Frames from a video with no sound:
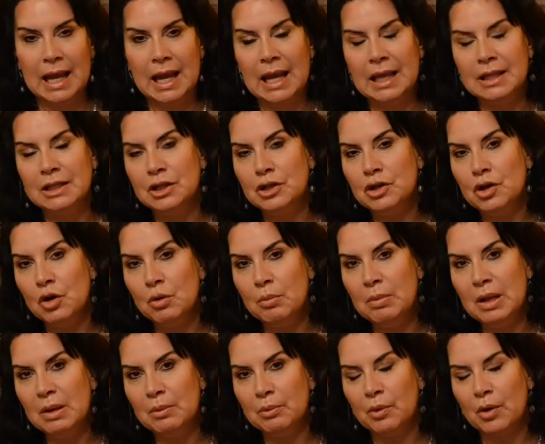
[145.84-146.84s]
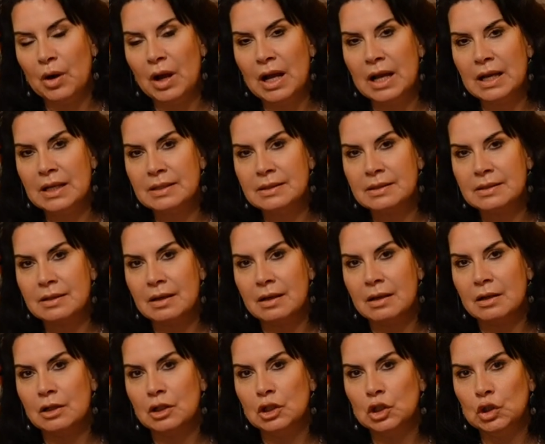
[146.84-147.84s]
And the Nobel Prize
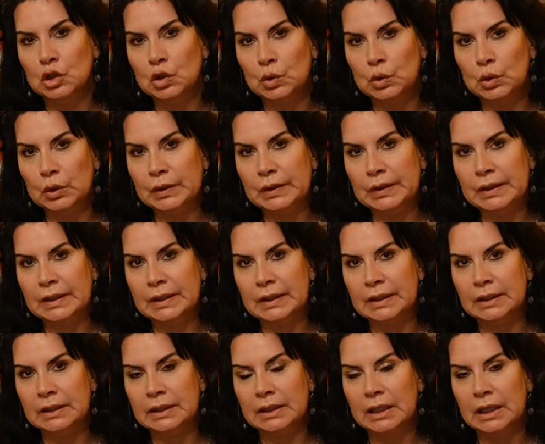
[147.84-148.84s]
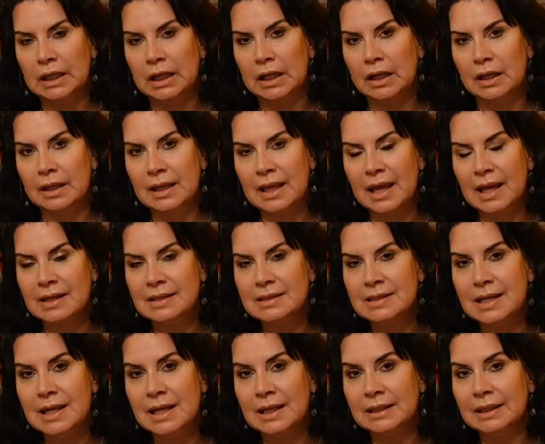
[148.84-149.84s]
laureate
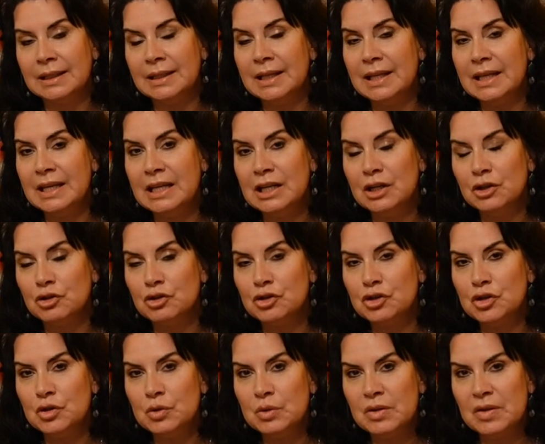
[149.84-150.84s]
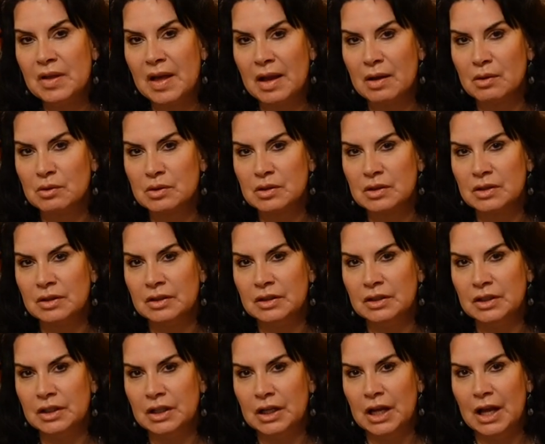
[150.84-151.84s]
Kandel in the year
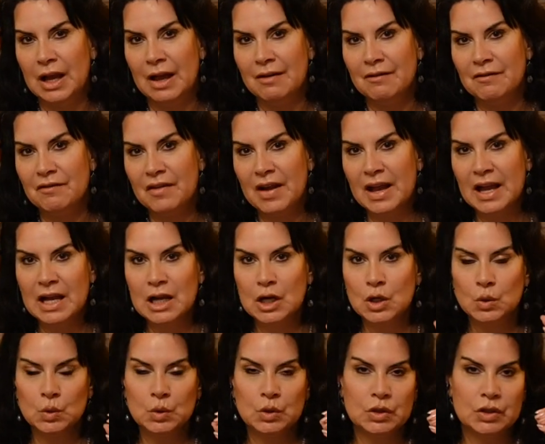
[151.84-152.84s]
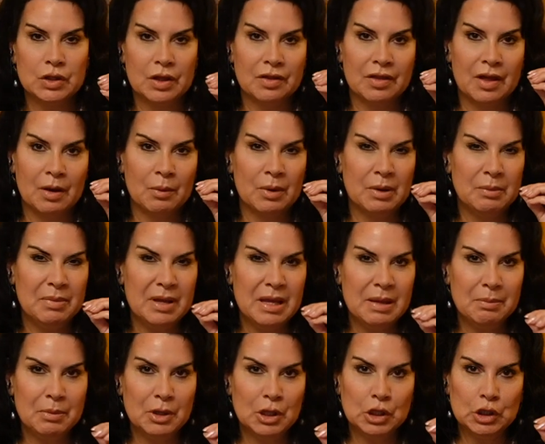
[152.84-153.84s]
2000 found that when
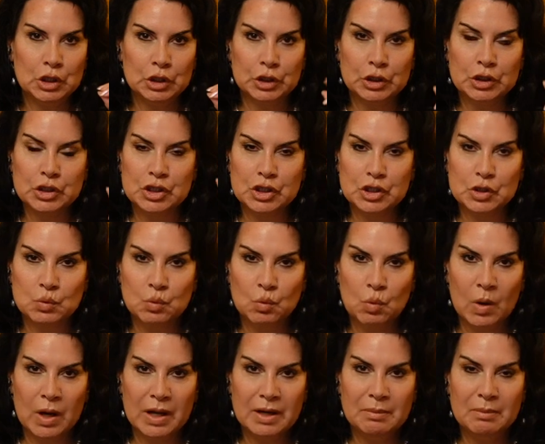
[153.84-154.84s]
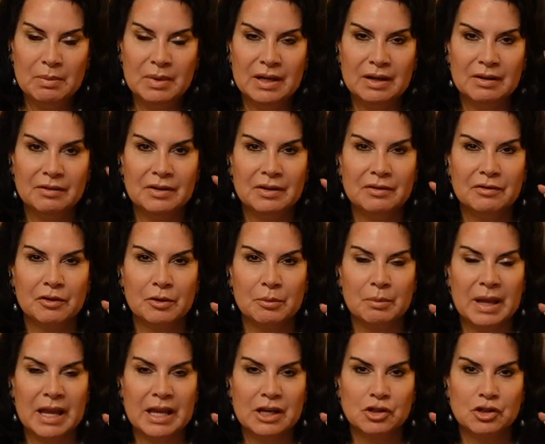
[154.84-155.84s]
people learned just one bit of
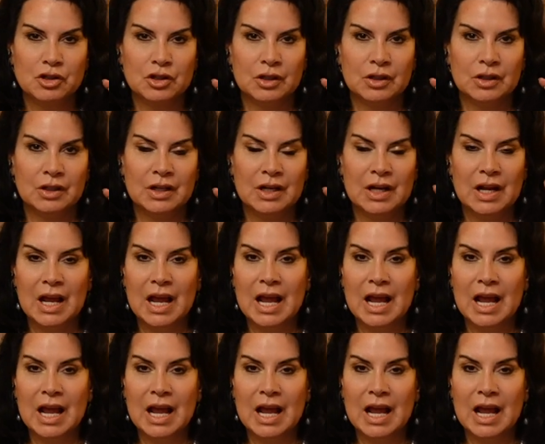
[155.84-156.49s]
information,